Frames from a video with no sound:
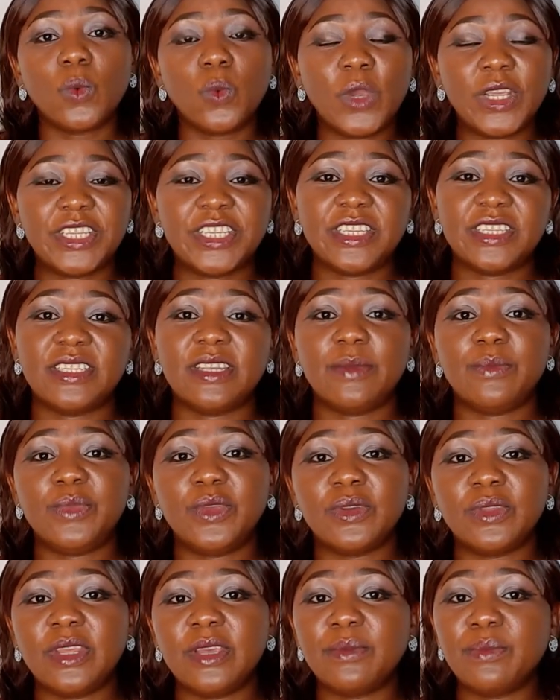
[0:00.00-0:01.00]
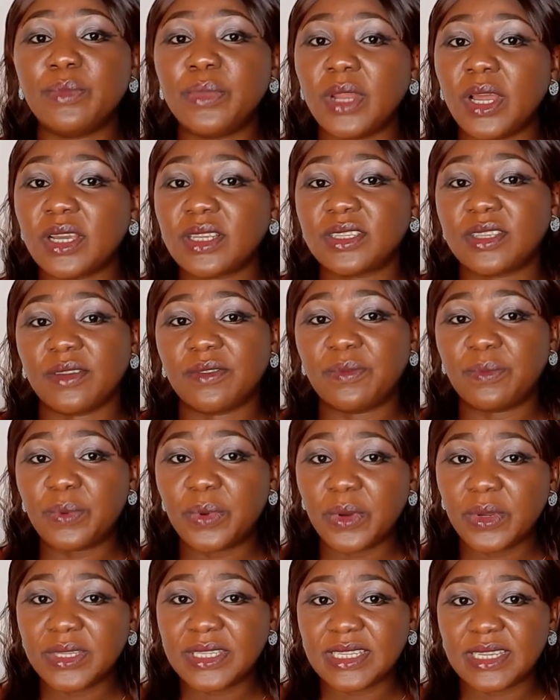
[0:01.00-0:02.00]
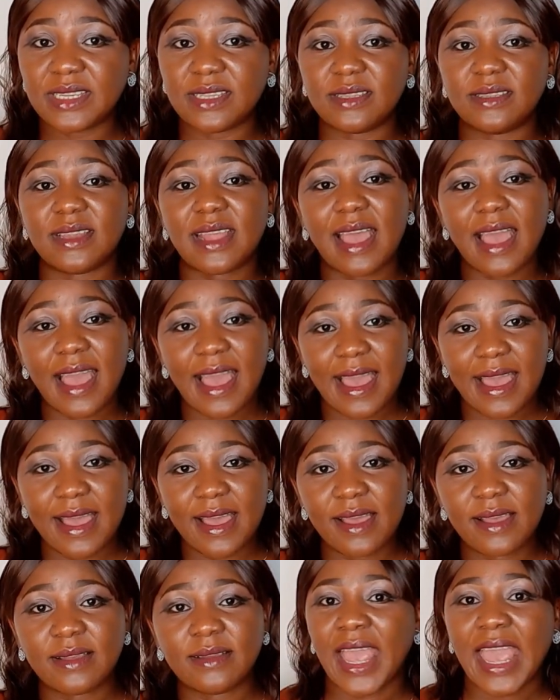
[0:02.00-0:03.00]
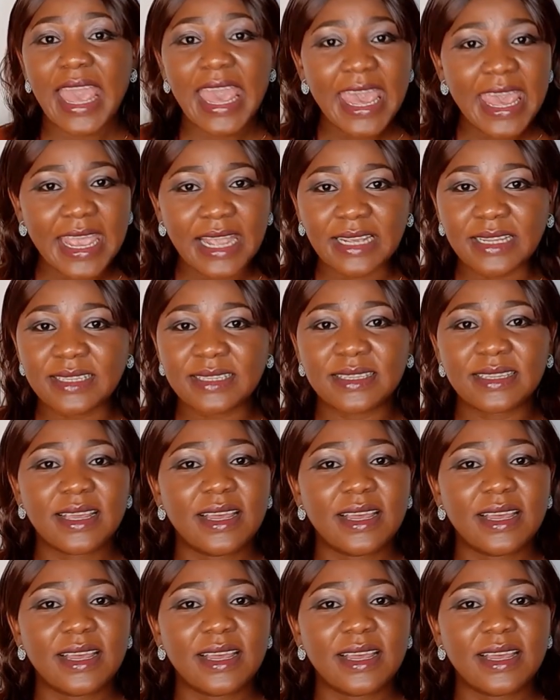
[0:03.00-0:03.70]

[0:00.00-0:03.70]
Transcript: which is the building blocks of protein, are eggs,